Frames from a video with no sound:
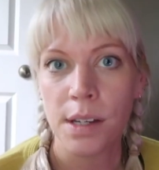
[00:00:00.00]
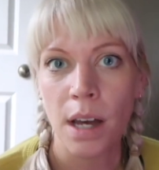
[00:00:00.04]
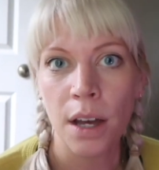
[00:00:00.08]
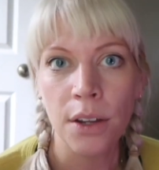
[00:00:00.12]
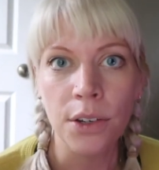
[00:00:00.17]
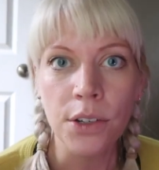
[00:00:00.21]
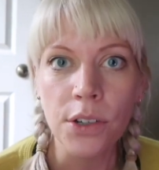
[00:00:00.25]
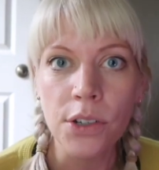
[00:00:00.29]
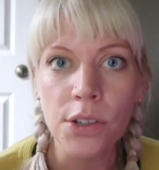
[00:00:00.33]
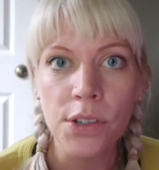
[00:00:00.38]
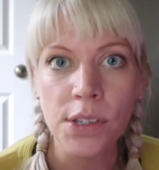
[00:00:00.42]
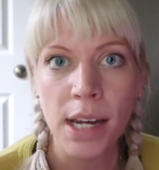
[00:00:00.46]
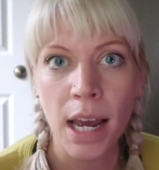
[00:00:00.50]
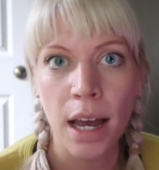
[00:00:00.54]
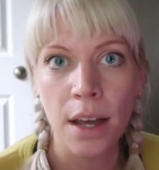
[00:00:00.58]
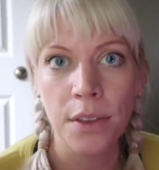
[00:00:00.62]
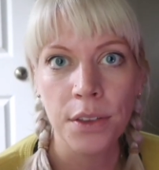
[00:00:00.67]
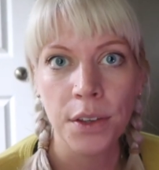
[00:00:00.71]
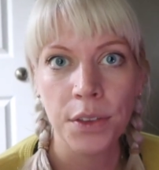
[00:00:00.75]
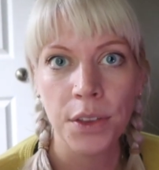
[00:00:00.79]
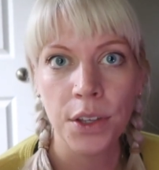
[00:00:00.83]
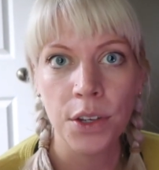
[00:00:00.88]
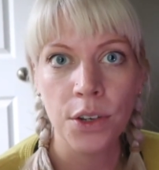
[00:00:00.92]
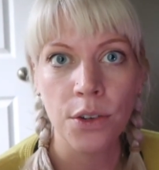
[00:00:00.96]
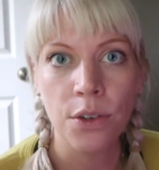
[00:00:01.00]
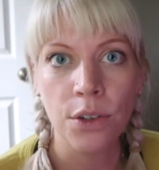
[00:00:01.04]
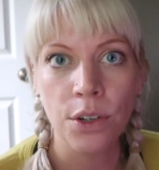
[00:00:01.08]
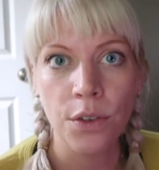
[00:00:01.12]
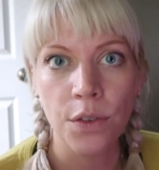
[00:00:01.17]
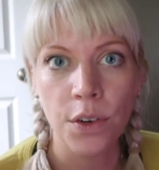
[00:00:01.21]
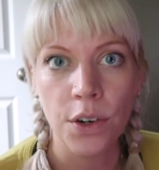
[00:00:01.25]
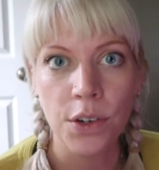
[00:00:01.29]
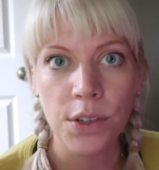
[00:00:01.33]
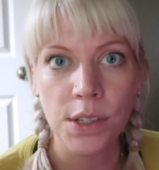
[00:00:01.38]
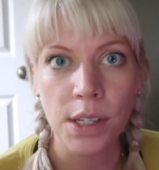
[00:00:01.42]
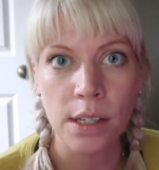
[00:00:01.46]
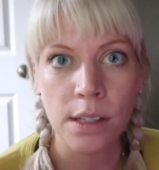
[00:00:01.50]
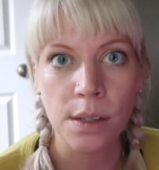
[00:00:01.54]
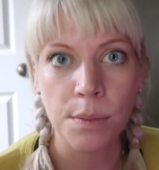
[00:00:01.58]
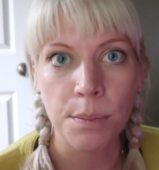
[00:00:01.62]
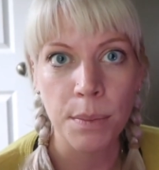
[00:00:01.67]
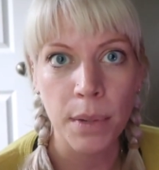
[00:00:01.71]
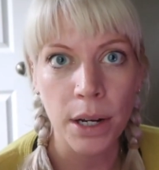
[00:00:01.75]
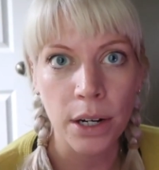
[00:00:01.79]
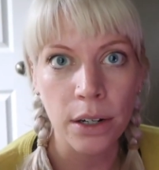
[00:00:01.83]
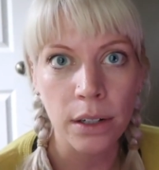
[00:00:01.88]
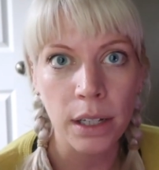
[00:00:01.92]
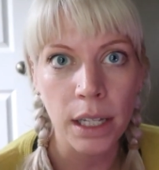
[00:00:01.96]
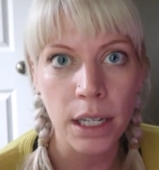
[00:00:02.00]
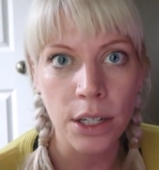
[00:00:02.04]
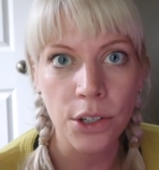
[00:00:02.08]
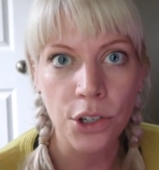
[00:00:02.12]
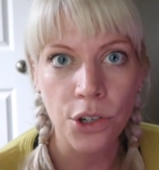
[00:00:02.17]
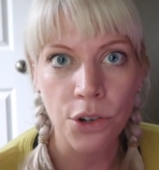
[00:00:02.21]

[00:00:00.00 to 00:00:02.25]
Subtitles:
Understand that the universe is merely